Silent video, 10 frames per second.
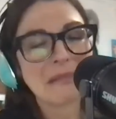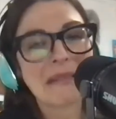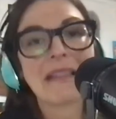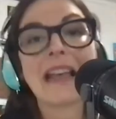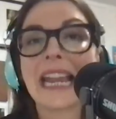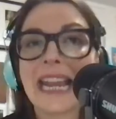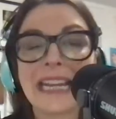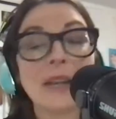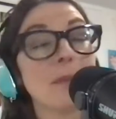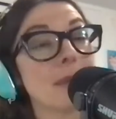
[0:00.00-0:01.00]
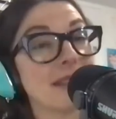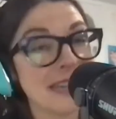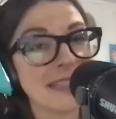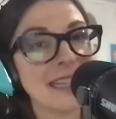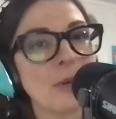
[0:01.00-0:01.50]
I hate it, but
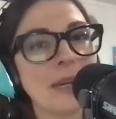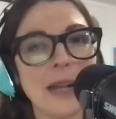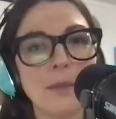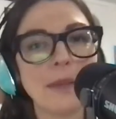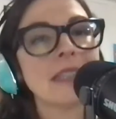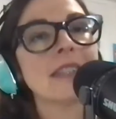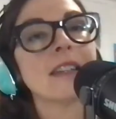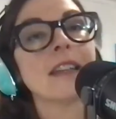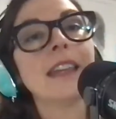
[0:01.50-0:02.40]
that's how it happens.